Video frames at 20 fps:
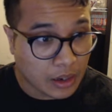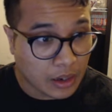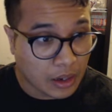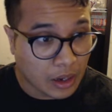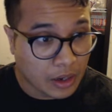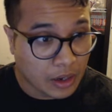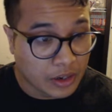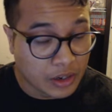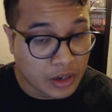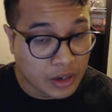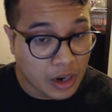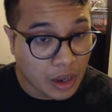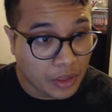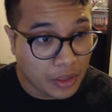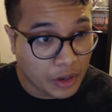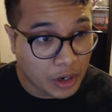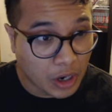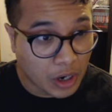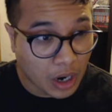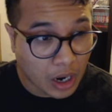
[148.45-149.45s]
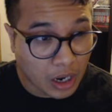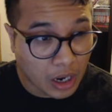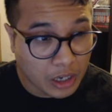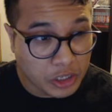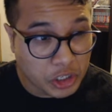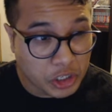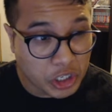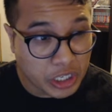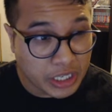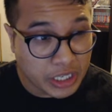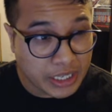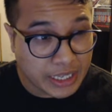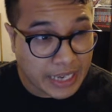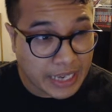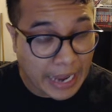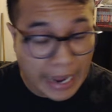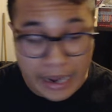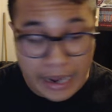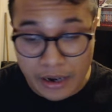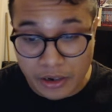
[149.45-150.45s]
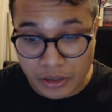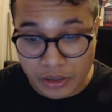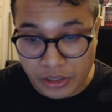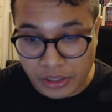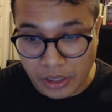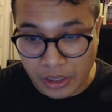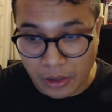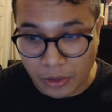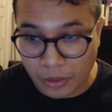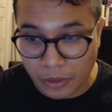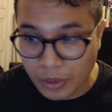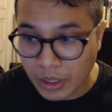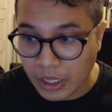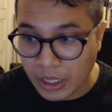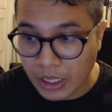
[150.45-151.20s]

another 100K or so